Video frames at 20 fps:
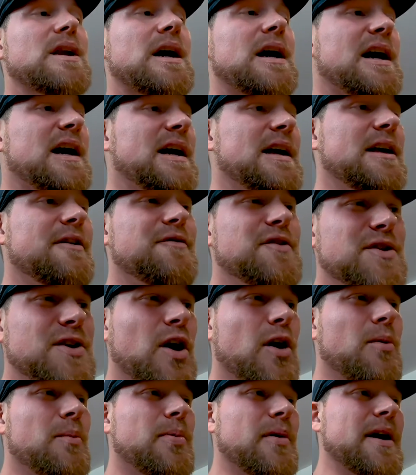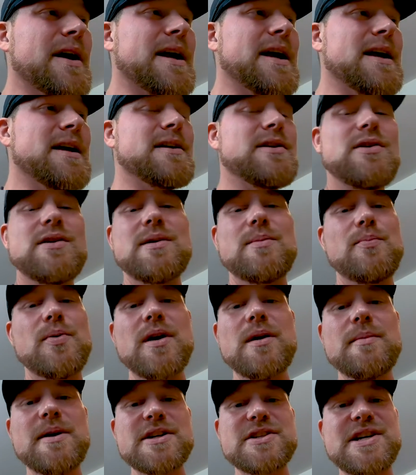If you don't bring it, you can
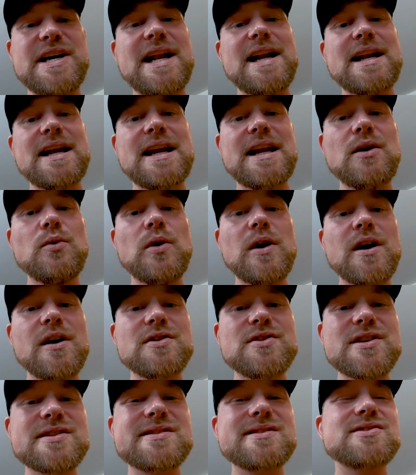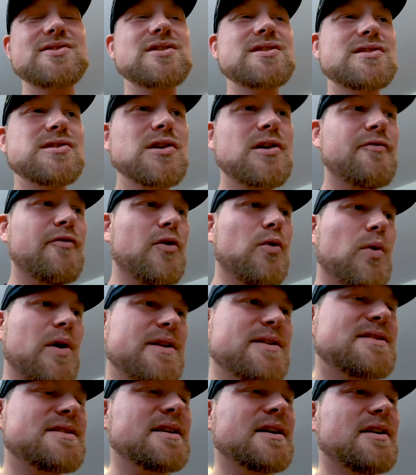pretty much get it anywhere. Just look for
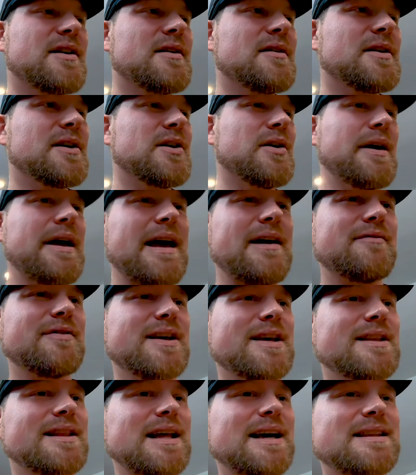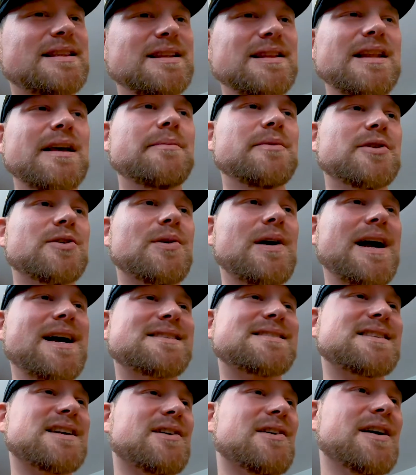ones that are, heavy in like the
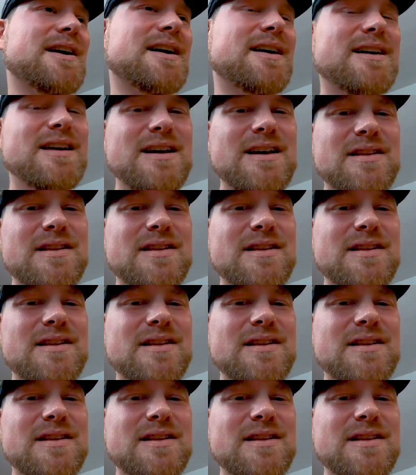lemongrass area.